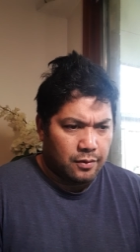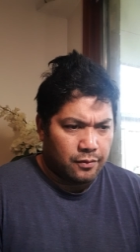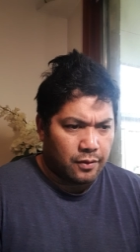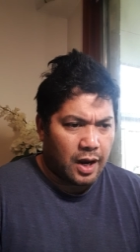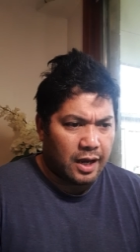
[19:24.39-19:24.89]

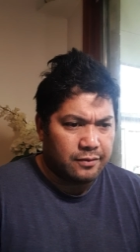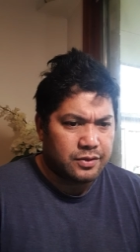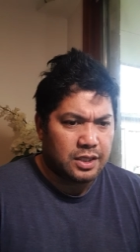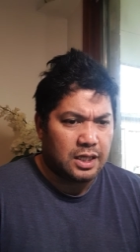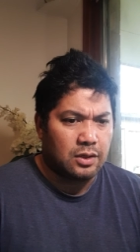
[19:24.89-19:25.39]
for I have
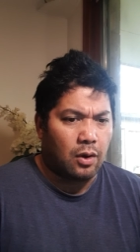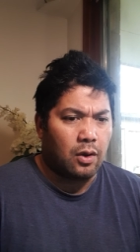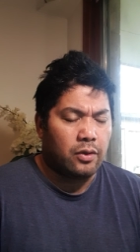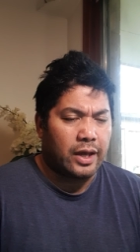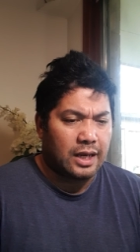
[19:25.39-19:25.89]
seen
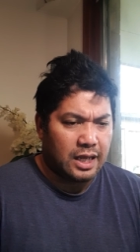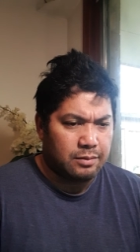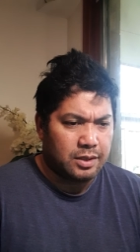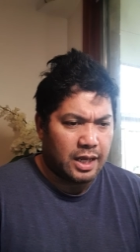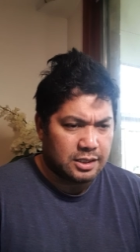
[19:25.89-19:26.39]
all that
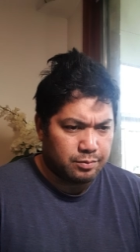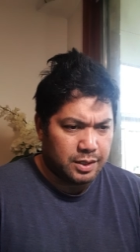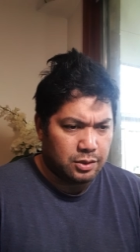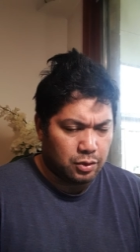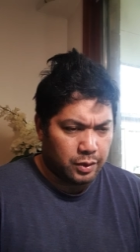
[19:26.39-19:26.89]
Laban has
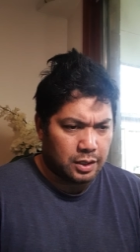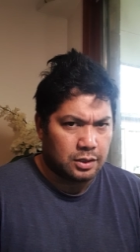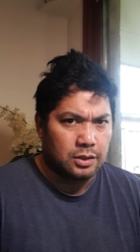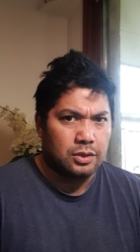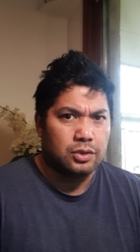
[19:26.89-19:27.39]
been
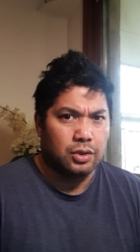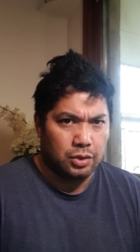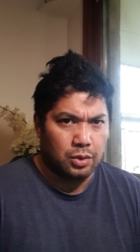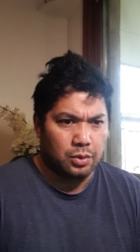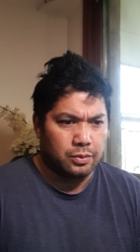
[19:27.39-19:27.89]
doing to you.